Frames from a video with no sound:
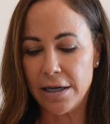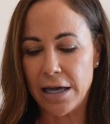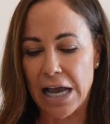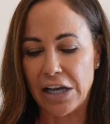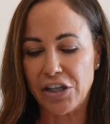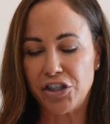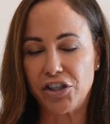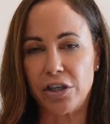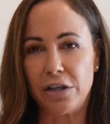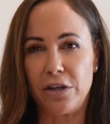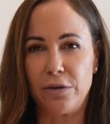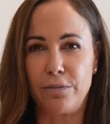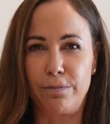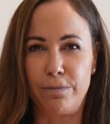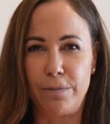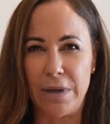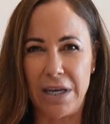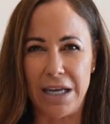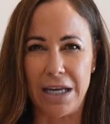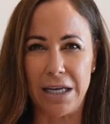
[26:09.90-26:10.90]
I
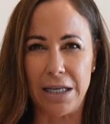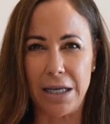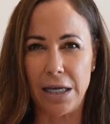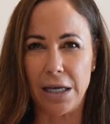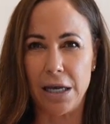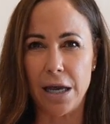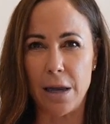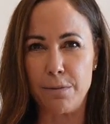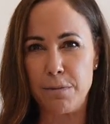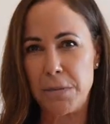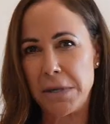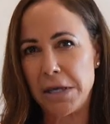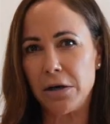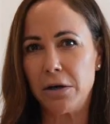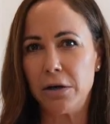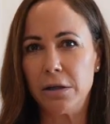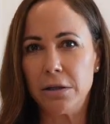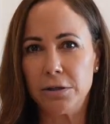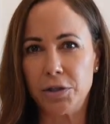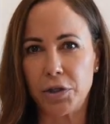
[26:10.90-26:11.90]
shouldn't be eating a
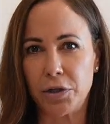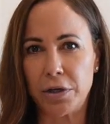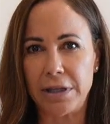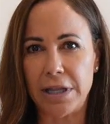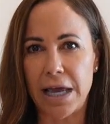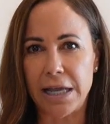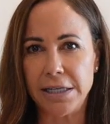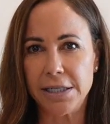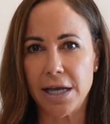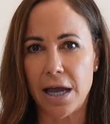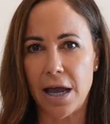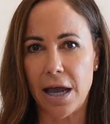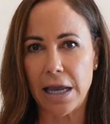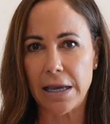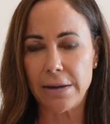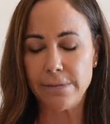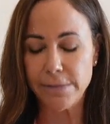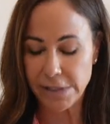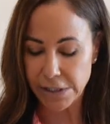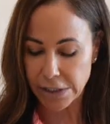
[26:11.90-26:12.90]
meal during that
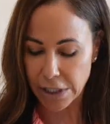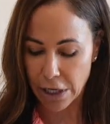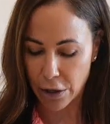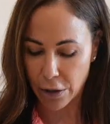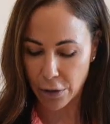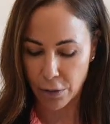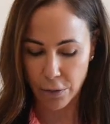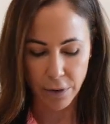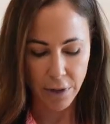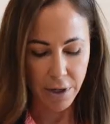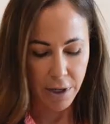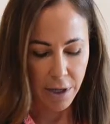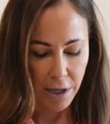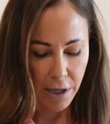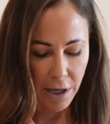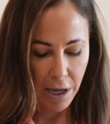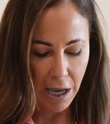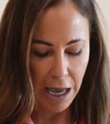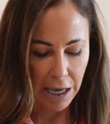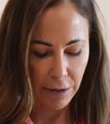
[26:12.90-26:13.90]
time. So
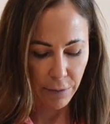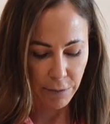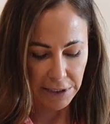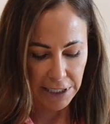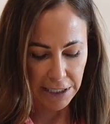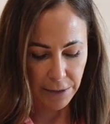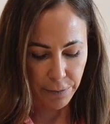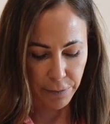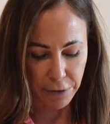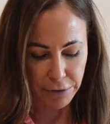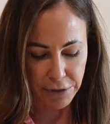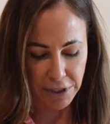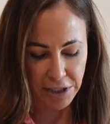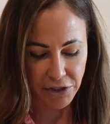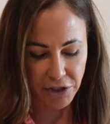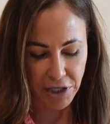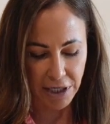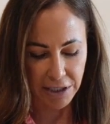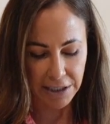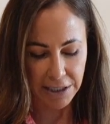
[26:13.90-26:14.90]
I will take a protein
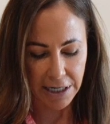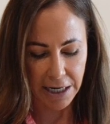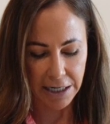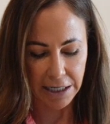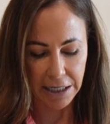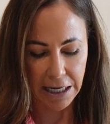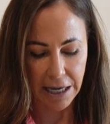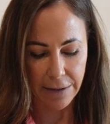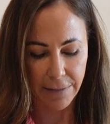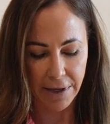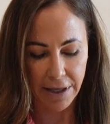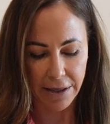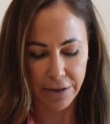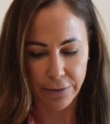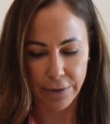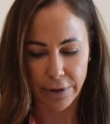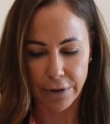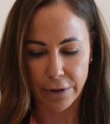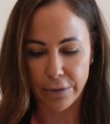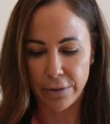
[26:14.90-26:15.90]
shake to kind of get me
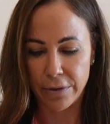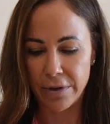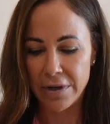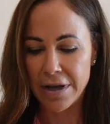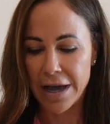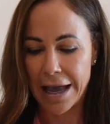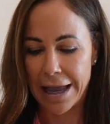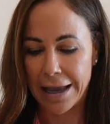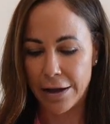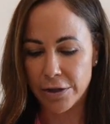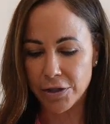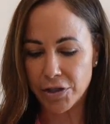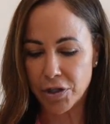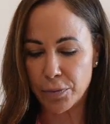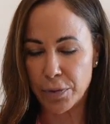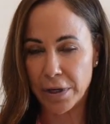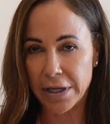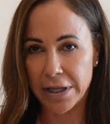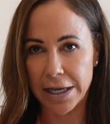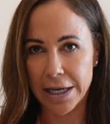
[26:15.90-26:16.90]
through. I also
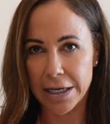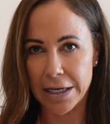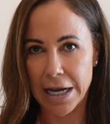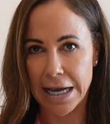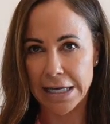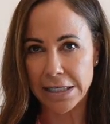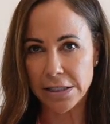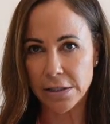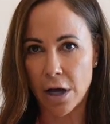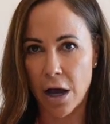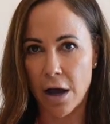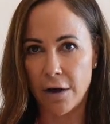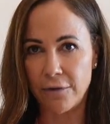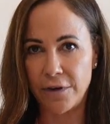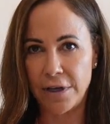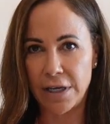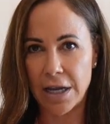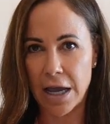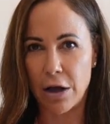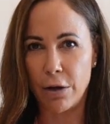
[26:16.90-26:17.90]
bring like an iced
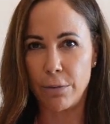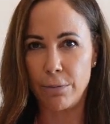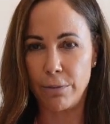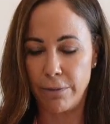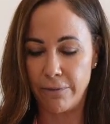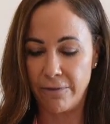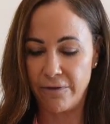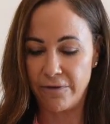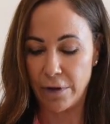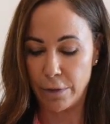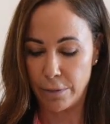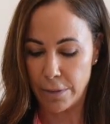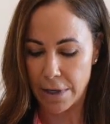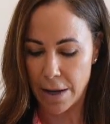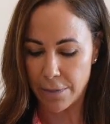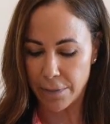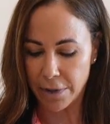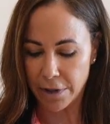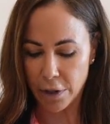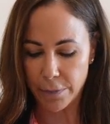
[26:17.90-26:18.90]
coffee to help fill me
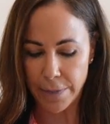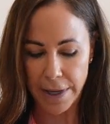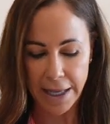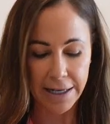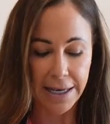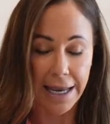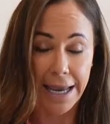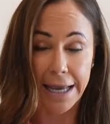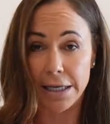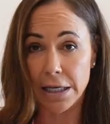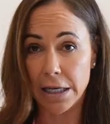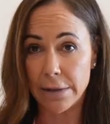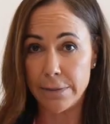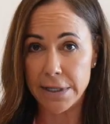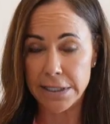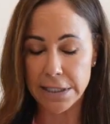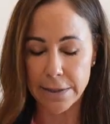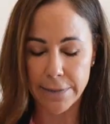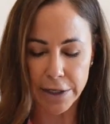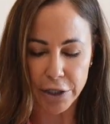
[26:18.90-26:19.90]
up a little bit and to give
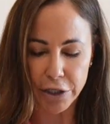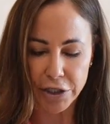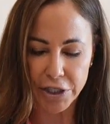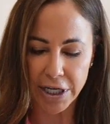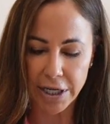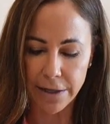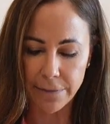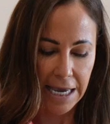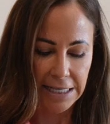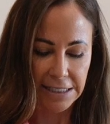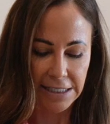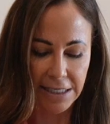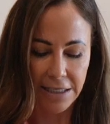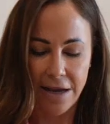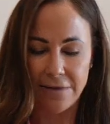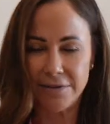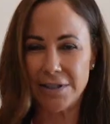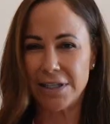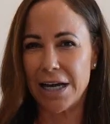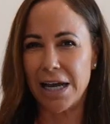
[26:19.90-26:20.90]
me some energy. It's
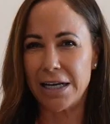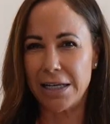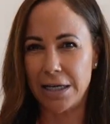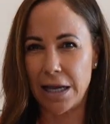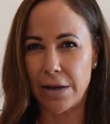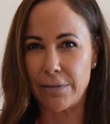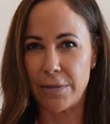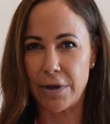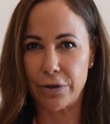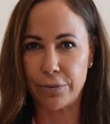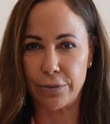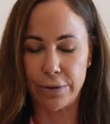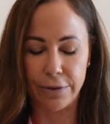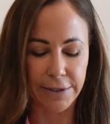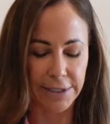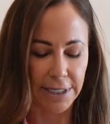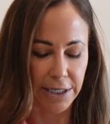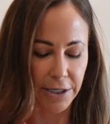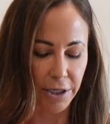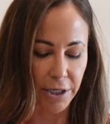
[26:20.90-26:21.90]
enough to kind of get me through
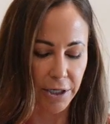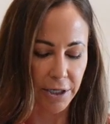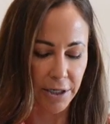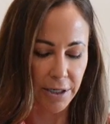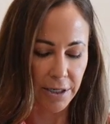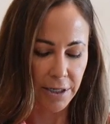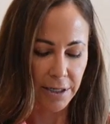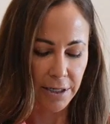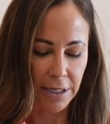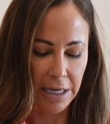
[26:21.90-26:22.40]
dinner.